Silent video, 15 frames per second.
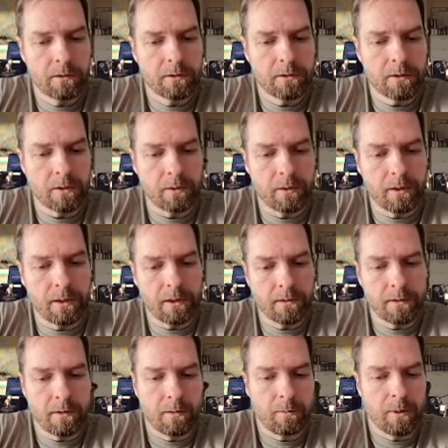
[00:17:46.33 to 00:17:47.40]
So, and that's
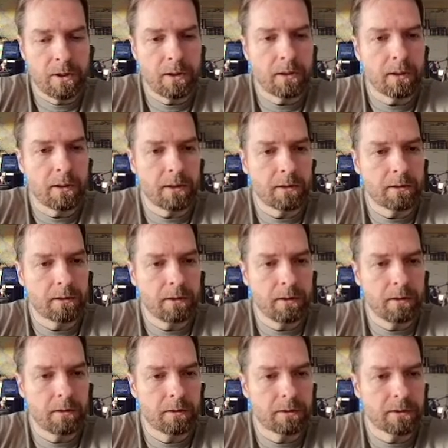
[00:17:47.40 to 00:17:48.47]
going to be like, you
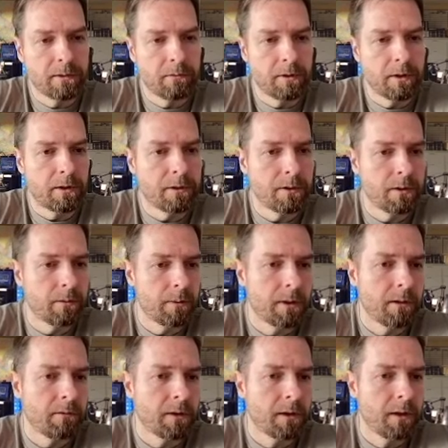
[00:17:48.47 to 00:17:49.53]
know, 700 or
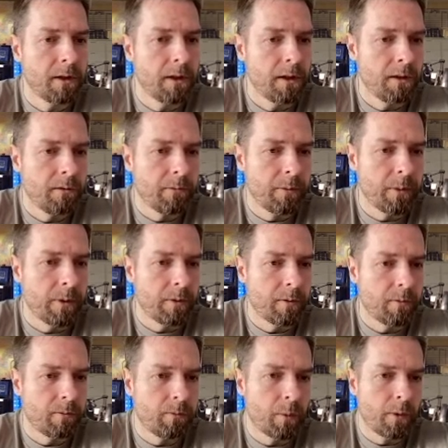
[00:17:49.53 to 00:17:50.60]
whatever. If we had
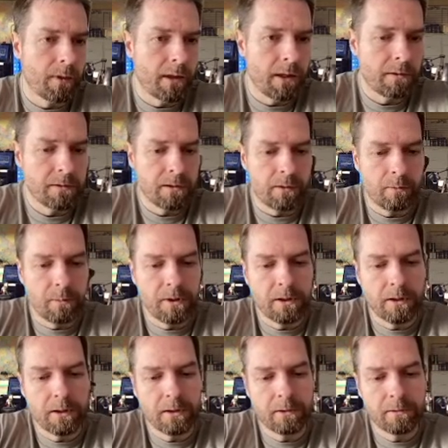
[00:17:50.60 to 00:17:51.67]
4,000, it'll be like